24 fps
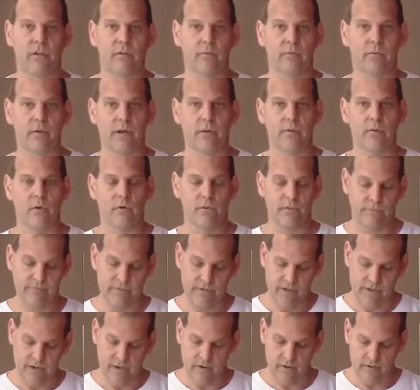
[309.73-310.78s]
I'll re-roll the
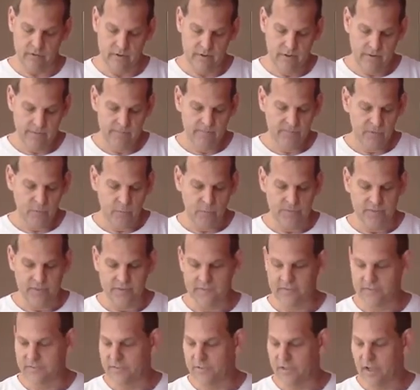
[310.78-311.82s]
video. When
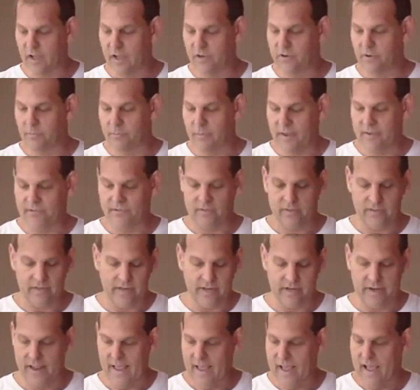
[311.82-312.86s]
this is done, you're basically
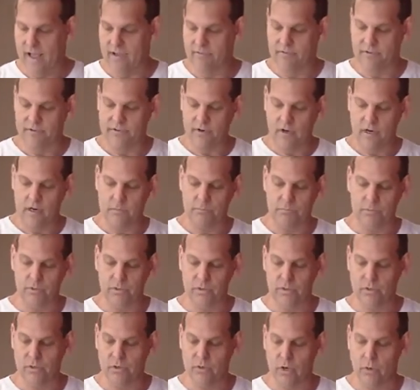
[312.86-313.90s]
going to have a dark
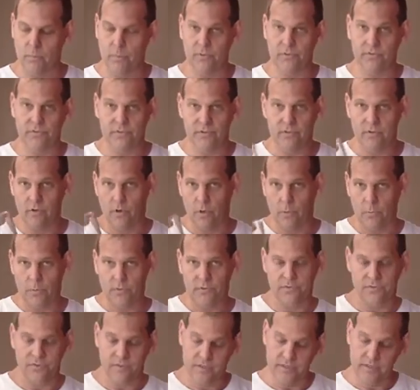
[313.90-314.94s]
blue,
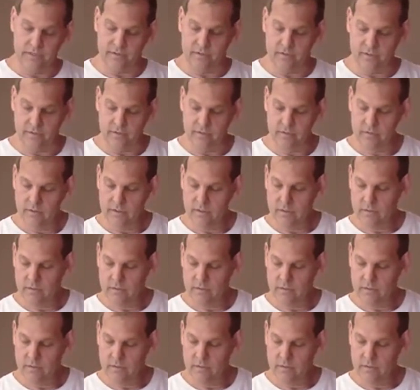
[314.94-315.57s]
almost teal